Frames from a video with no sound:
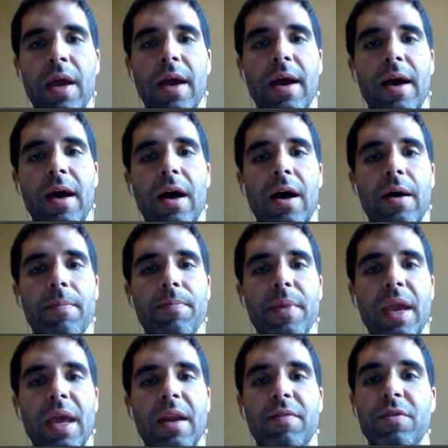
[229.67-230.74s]
And
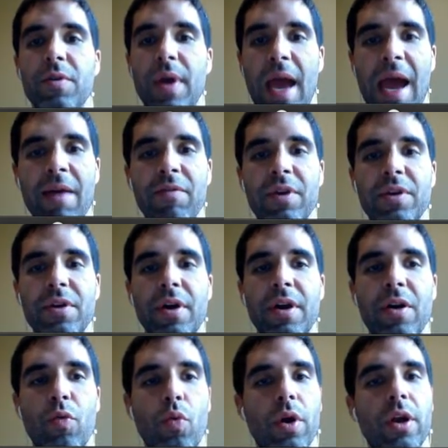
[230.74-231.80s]
if you haven't done
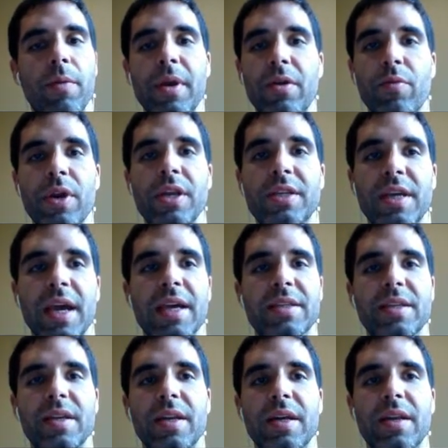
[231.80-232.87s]
it, we're going to be
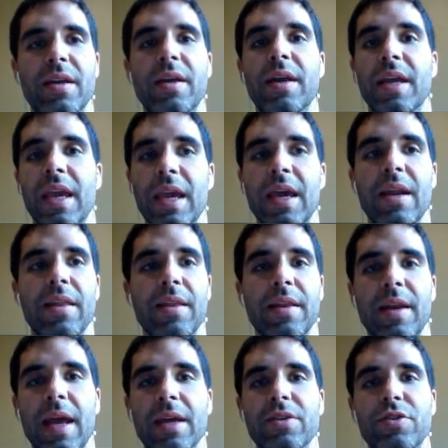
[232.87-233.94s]
retesting it again in the
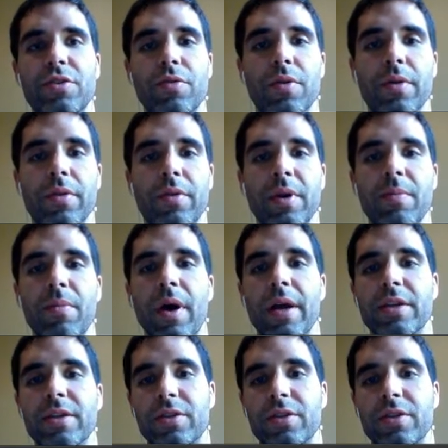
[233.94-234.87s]
next 2 or 3 months.